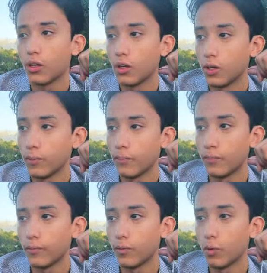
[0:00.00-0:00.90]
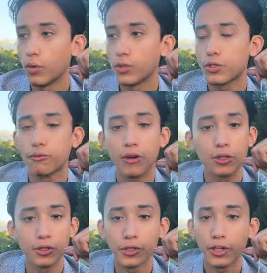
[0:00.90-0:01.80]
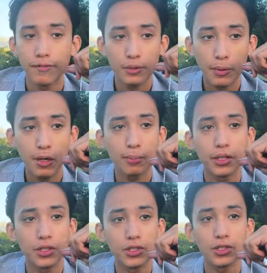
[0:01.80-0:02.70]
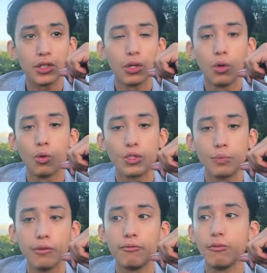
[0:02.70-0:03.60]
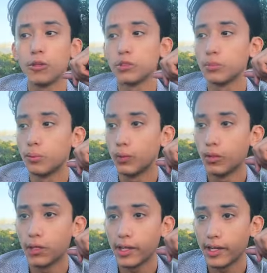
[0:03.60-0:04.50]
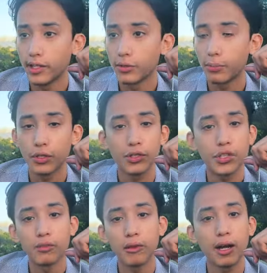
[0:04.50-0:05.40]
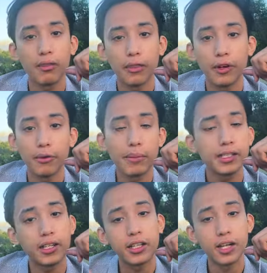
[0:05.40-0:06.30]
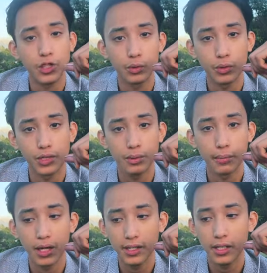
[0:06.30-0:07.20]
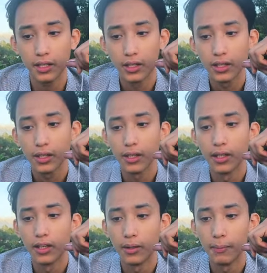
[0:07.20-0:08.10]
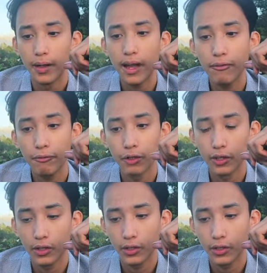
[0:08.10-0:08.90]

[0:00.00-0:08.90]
um, or to follow your life's purpose or to be vulnerable and put yourself out there and make a connection with somebody. Um, effort